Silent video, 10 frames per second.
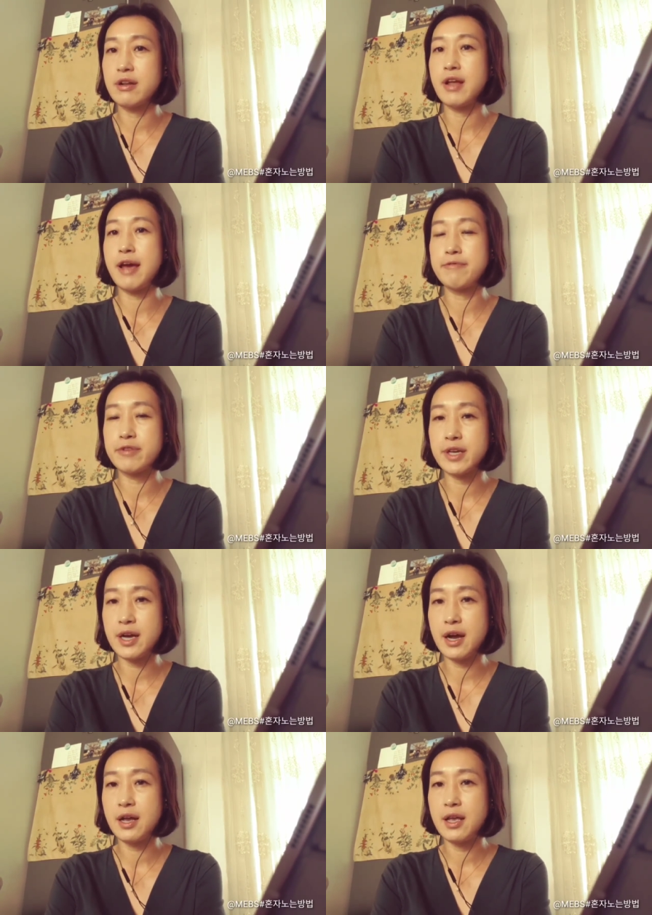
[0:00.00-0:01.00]

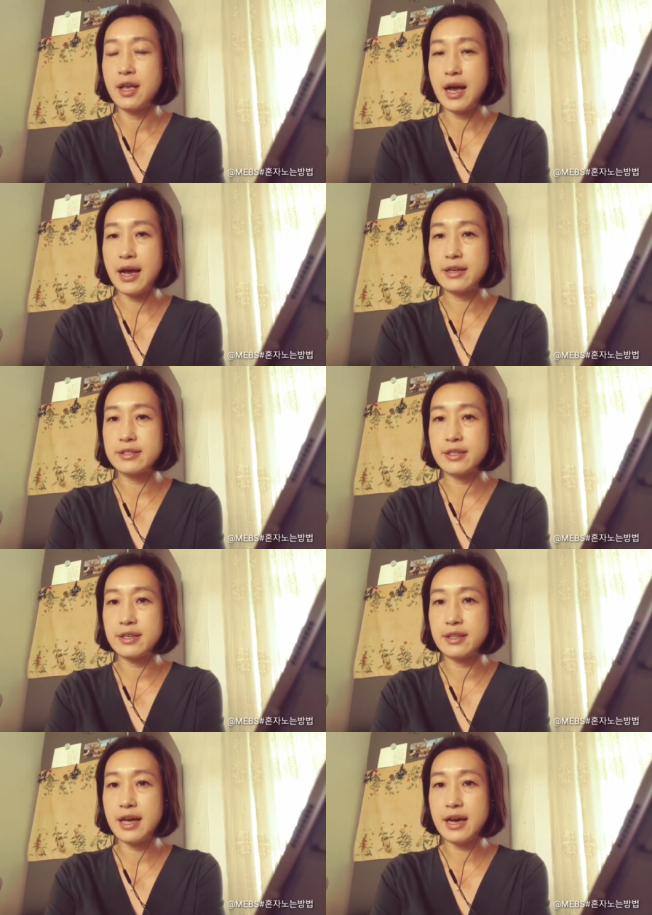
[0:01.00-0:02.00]
Africa, I see
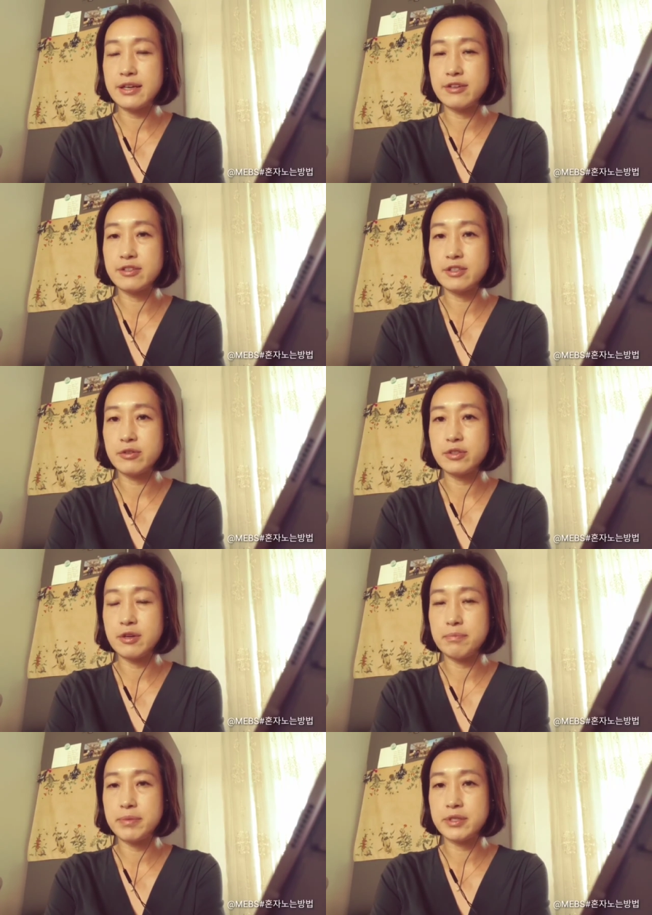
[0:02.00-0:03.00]
lions on
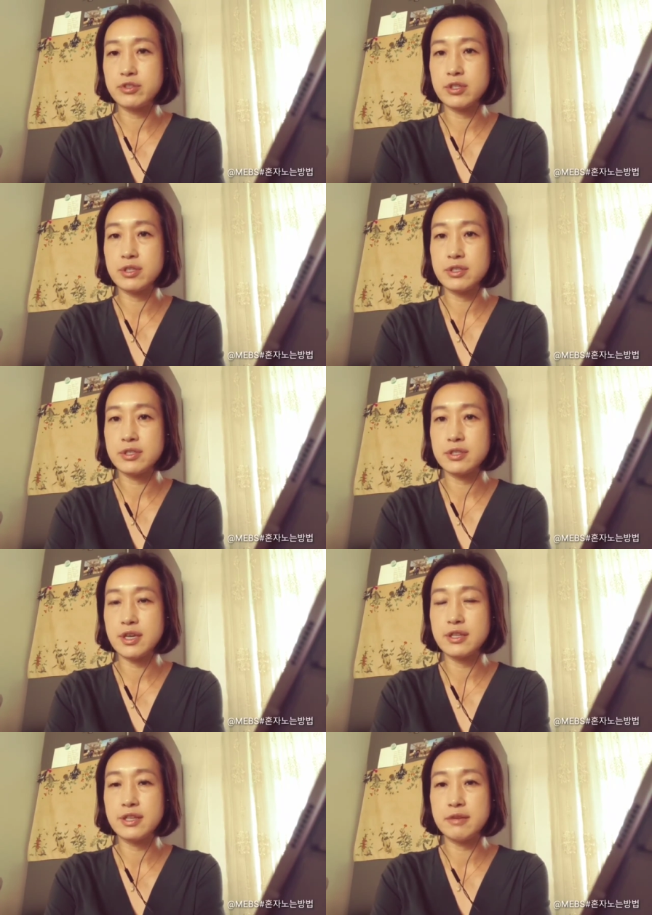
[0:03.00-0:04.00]
the beaches
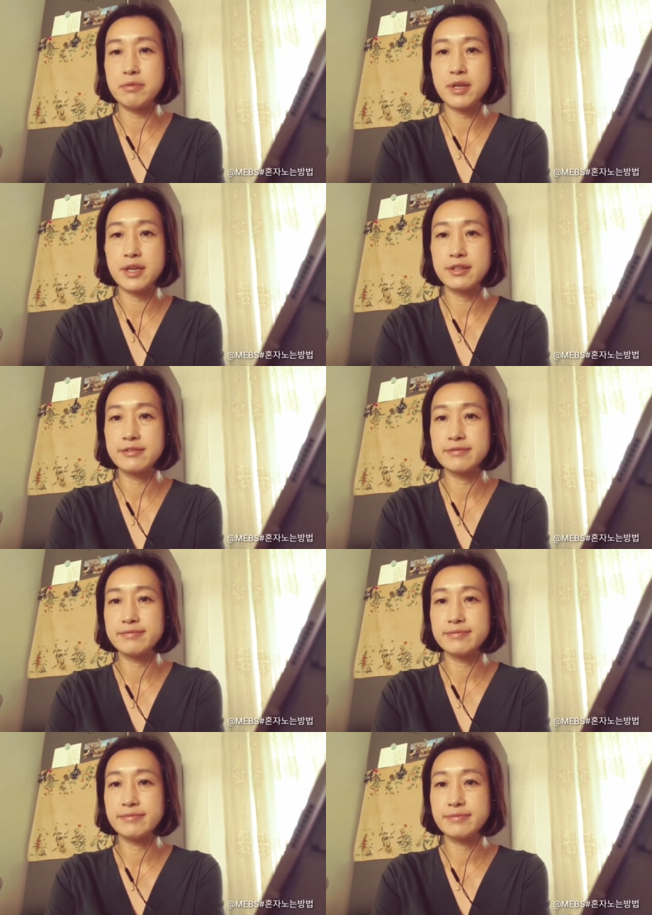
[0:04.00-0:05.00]
in the evening.
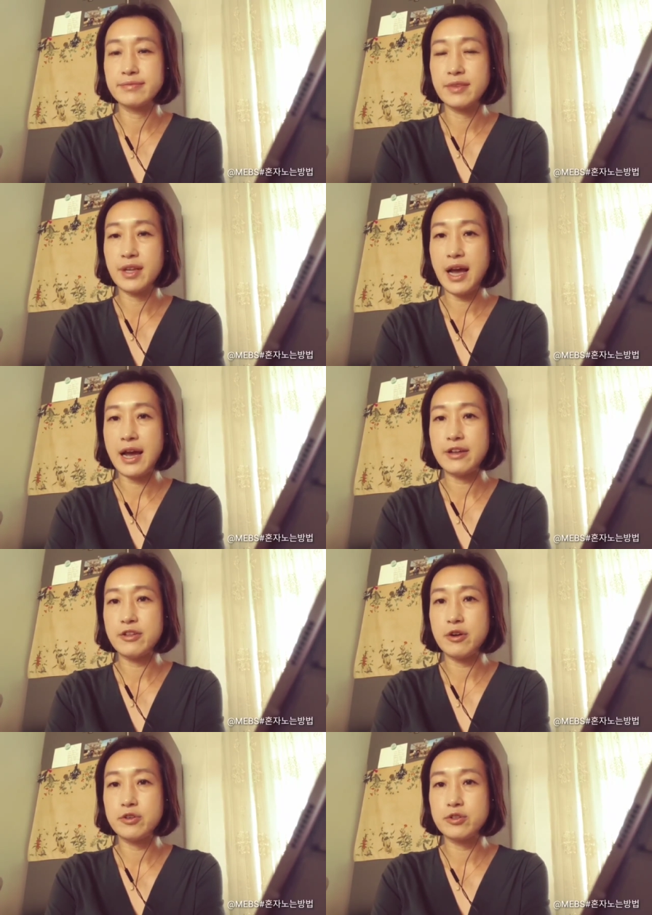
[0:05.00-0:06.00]
I
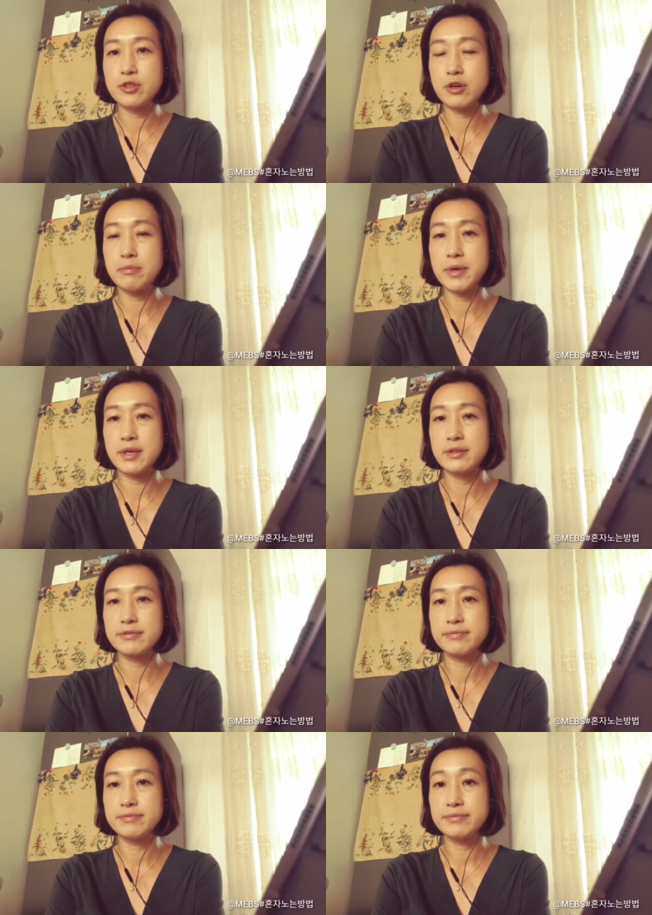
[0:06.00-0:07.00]
know you told me.
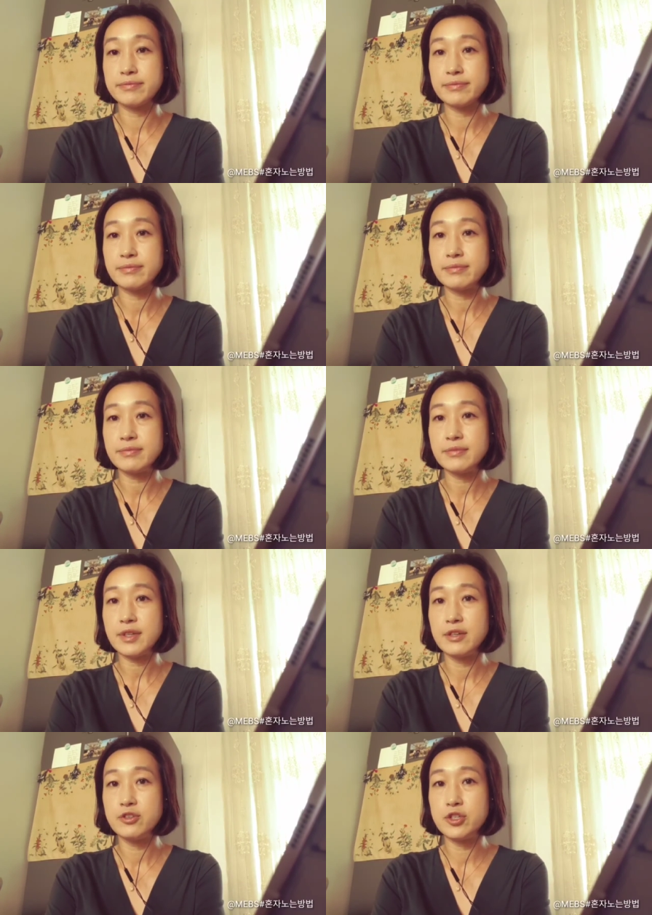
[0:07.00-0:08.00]

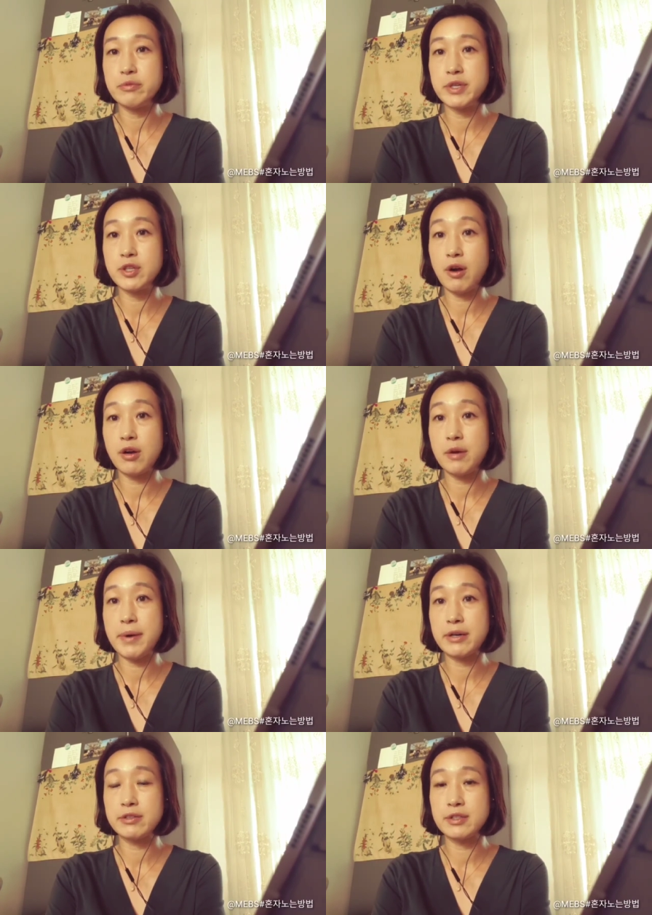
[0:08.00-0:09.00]
Should we talk
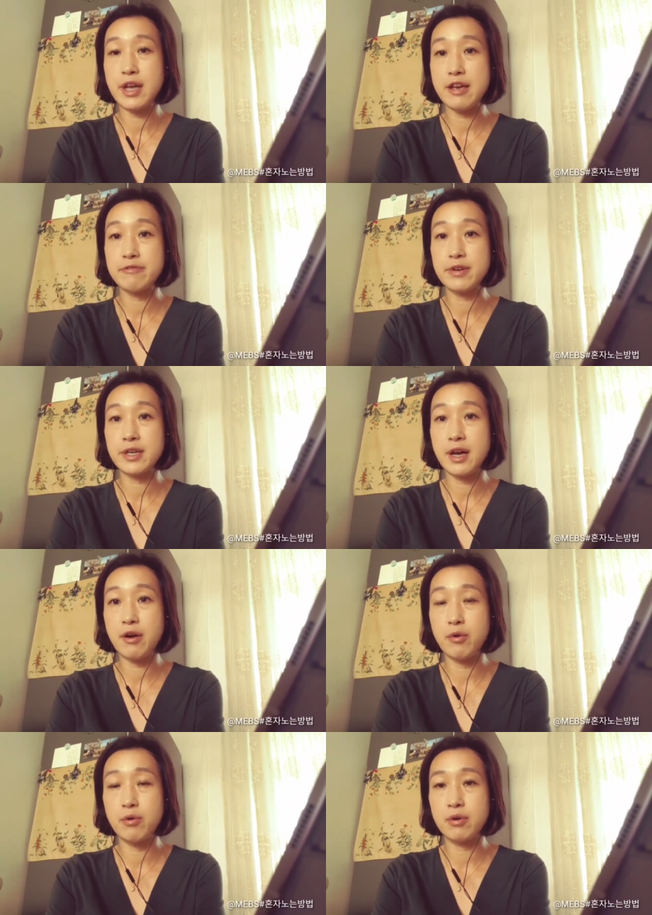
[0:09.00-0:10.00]
about Africa
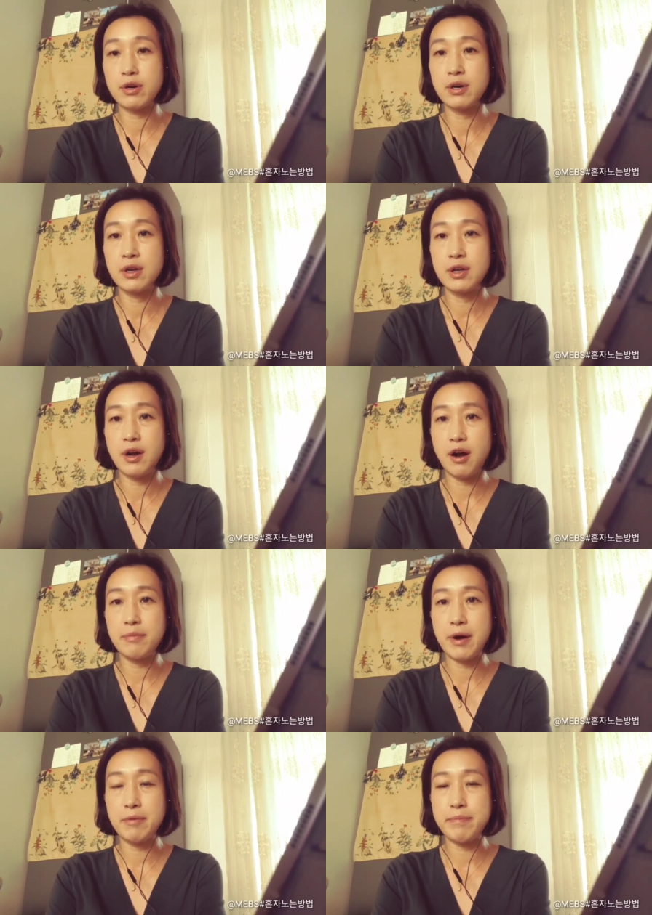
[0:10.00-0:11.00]
or
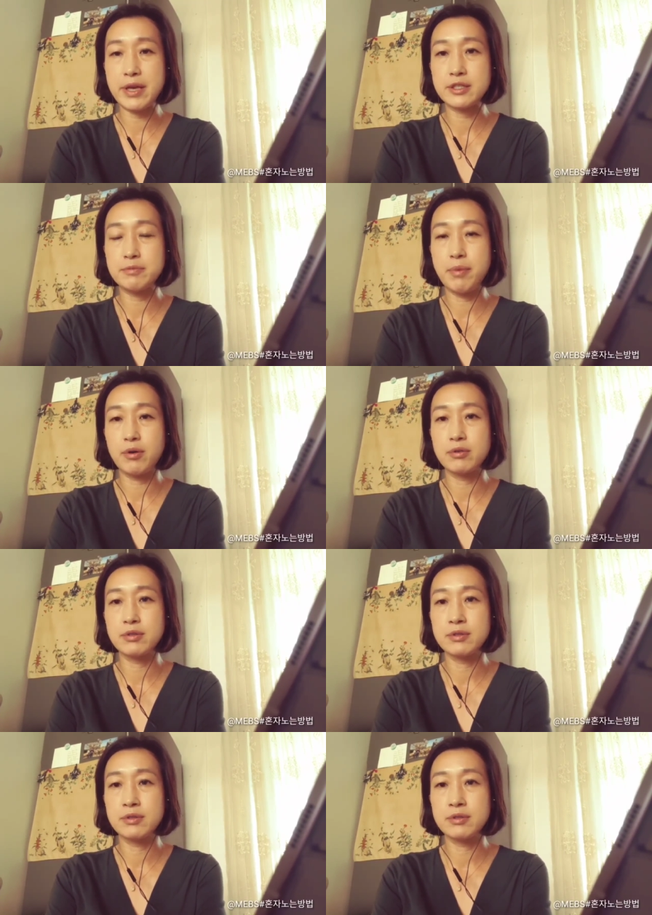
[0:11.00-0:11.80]
about baseball?